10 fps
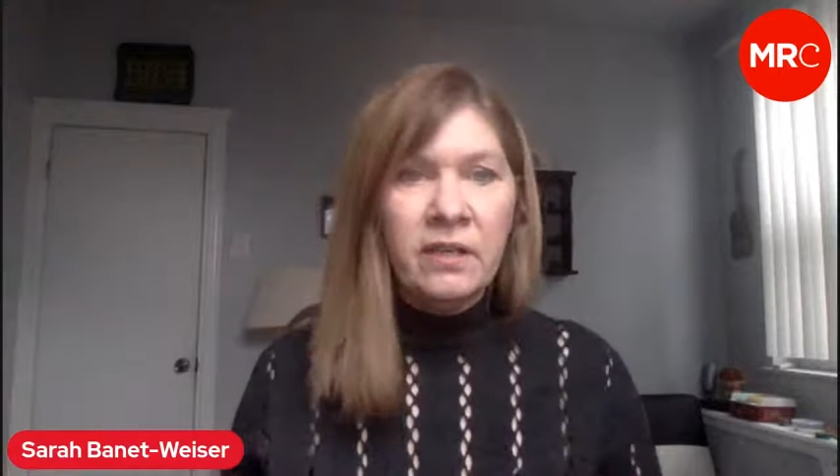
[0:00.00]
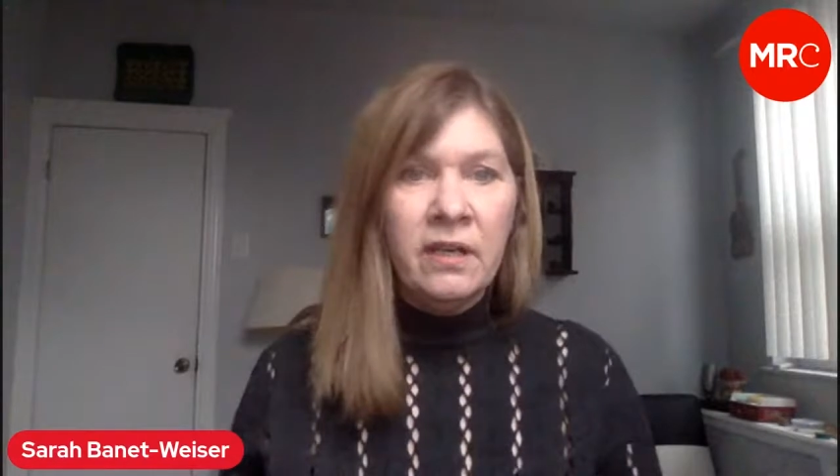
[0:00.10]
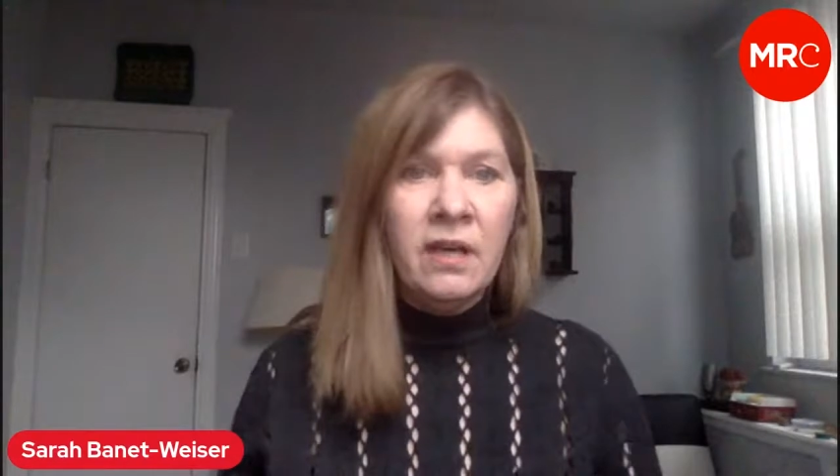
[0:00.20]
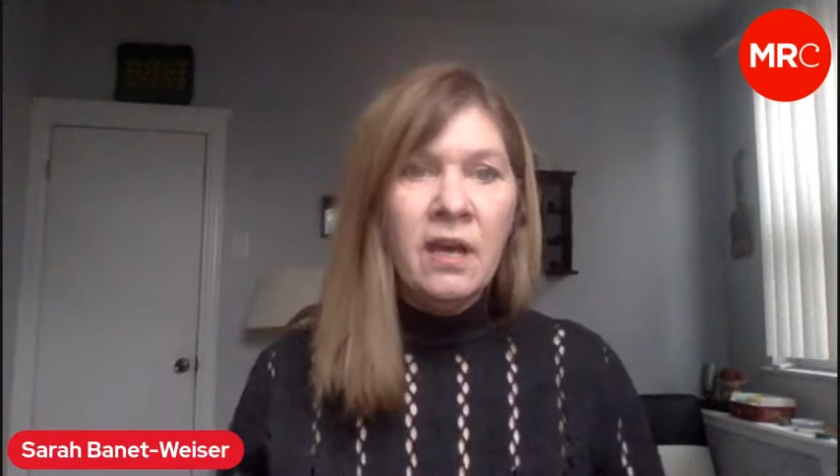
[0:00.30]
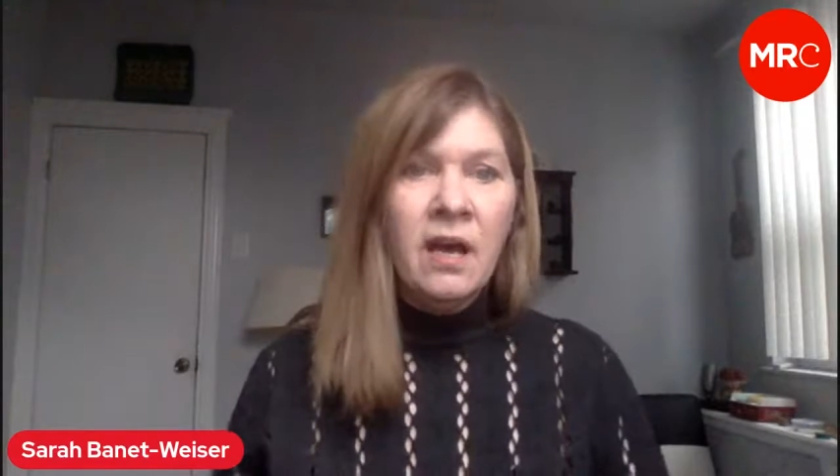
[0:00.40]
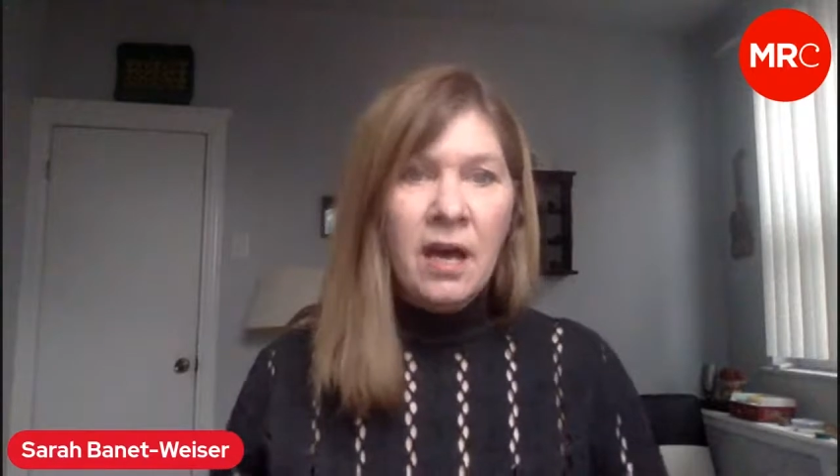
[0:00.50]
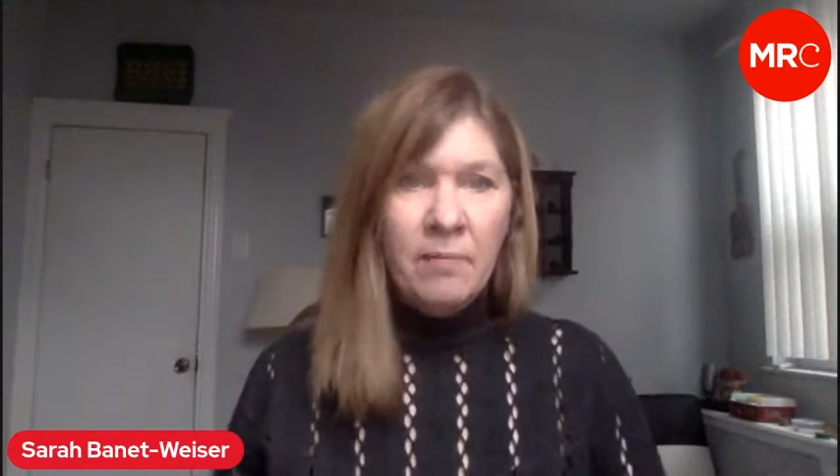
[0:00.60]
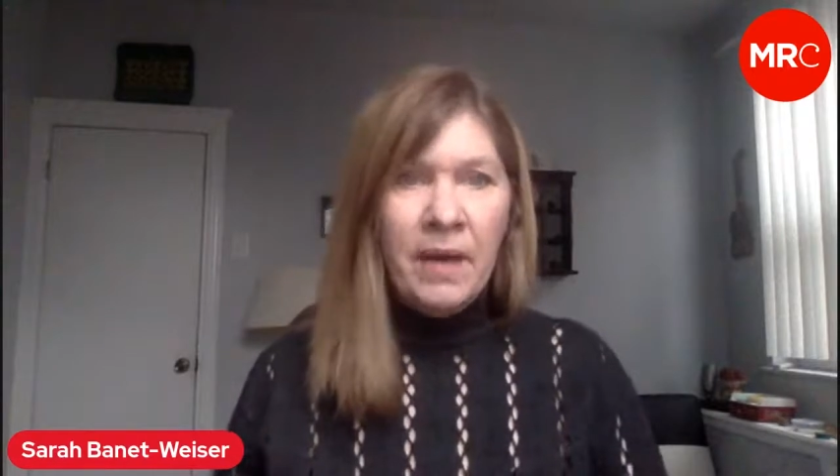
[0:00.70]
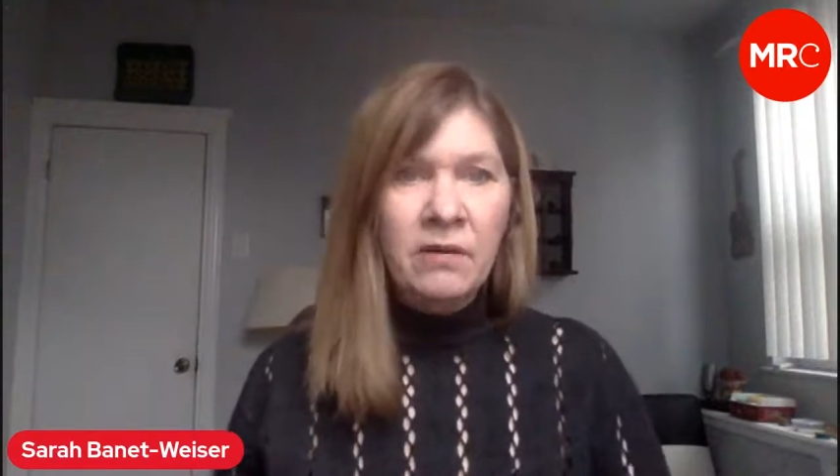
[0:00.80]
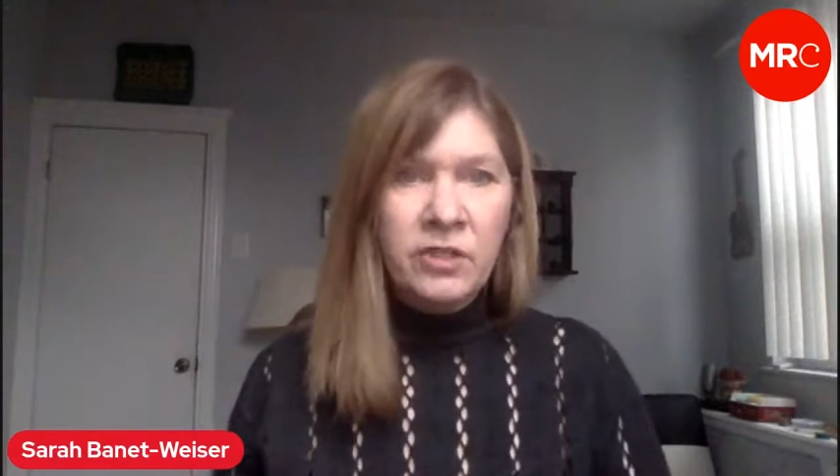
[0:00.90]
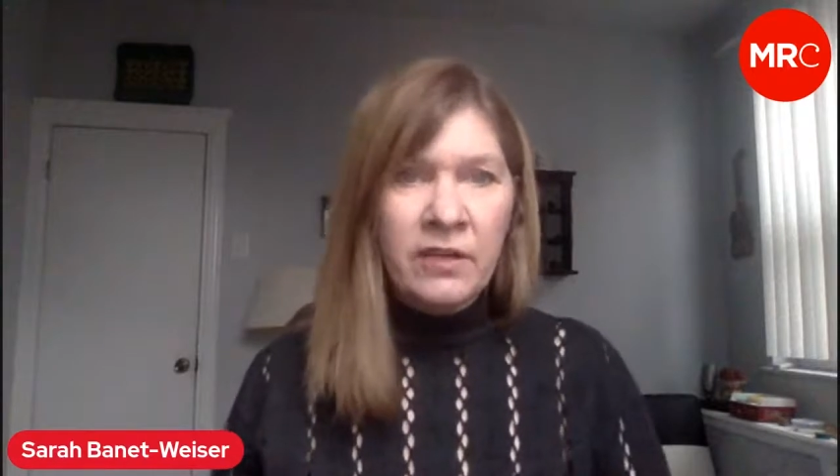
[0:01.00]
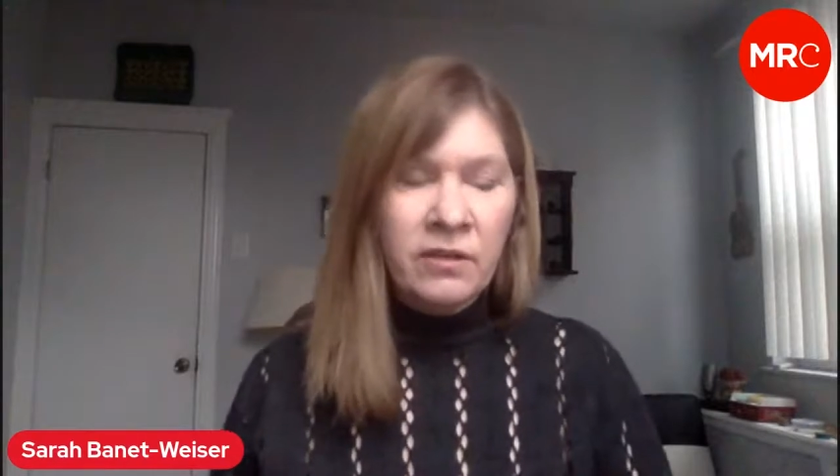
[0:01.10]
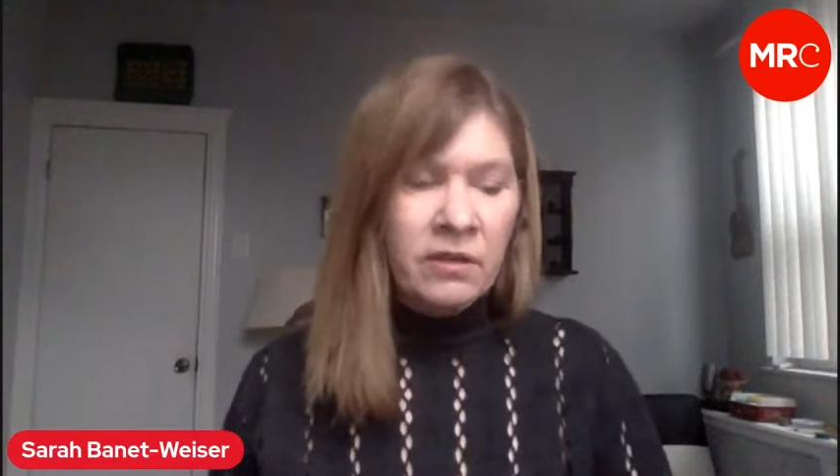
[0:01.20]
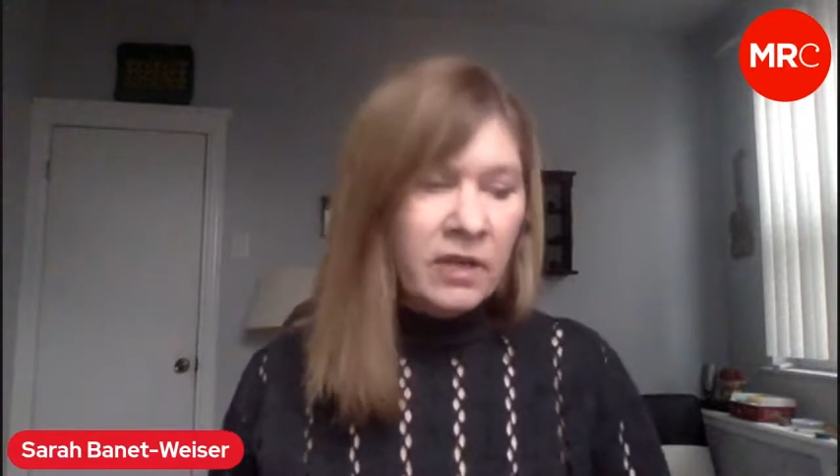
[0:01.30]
about gender